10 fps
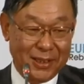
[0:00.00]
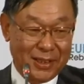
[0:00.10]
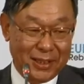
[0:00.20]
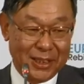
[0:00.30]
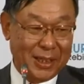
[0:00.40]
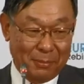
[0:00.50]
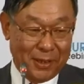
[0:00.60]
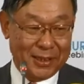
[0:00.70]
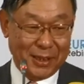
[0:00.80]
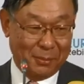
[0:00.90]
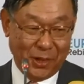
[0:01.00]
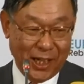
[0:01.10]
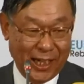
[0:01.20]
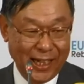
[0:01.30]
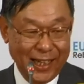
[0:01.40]
disappear
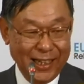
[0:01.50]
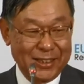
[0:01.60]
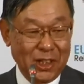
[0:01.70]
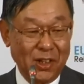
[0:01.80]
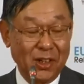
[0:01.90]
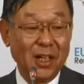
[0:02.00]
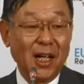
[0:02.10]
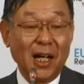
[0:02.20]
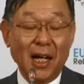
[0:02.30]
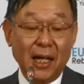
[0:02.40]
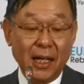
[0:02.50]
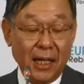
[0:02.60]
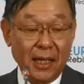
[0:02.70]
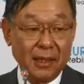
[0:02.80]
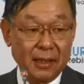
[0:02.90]
somewhere. So
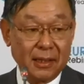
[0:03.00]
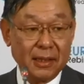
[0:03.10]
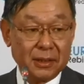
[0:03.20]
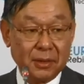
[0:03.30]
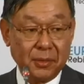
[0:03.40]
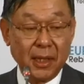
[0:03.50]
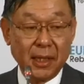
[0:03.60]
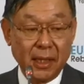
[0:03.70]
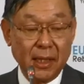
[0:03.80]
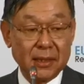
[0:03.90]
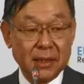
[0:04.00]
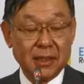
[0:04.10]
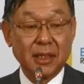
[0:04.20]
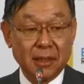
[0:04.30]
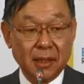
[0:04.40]
I think this really is
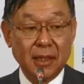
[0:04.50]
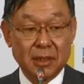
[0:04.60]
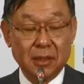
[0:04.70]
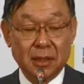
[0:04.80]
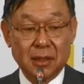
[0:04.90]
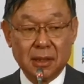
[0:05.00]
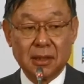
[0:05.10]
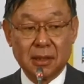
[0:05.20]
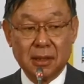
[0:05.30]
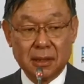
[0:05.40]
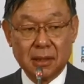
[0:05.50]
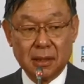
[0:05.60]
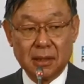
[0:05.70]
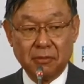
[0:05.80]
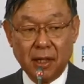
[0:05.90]
decentralization
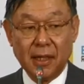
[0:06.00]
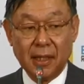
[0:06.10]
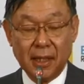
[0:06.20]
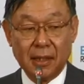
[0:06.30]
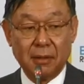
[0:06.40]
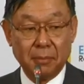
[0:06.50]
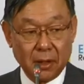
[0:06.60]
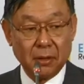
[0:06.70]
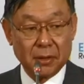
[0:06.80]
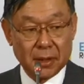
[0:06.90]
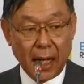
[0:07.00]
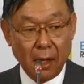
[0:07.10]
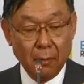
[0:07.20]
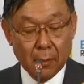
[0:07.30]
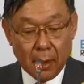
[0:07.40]
is very needed, because
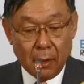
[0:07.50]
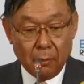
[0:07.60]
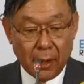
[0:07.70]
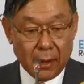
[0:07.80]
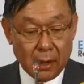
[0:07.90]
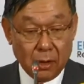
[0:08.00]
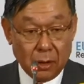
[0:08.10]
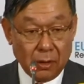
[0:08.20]
now when in